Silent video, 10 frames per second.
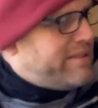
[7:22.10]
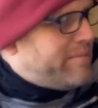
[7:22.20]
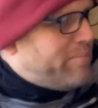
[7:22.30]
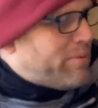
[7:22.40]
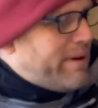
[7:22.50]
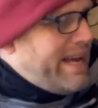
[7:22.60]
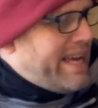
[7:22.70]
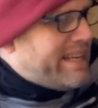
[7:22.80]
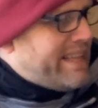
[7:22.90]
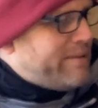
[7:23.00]

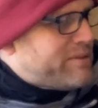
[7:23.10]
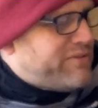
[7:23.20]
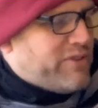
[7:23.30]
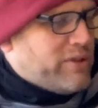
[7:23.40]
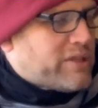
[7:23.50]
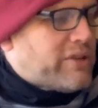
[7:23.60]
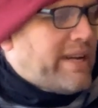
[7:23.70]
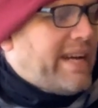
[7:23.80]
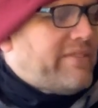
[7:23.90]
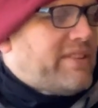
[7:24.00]
brand. That was
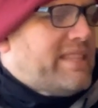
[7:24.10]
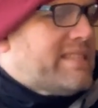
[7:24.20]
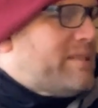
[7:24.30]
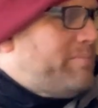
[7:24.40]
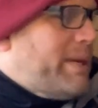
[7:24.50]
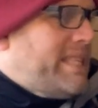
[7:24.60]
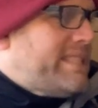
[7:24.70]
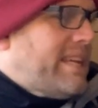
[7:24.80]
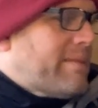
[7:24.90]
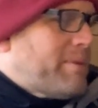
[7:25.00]
Voltcraft, and this is
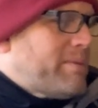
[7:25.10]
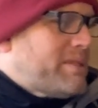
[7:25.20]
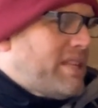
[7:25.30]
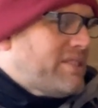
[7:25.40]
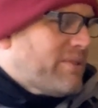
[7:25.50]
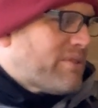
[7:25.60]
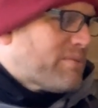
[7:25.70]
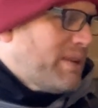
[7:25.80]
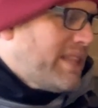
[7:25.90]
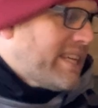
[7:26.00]
Basetech, but it was also
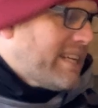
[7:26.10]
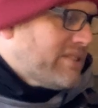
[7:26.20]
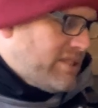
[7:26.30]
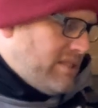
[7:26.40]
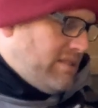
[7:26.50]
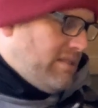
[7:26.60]
3000.